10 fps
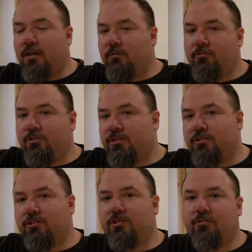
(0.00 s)
I would
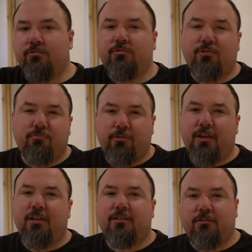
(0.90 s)
just do
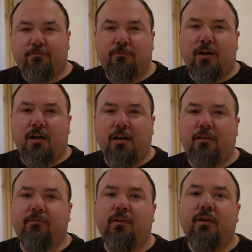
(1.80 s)
3 to
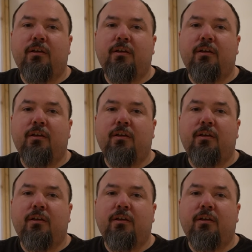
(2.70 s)
5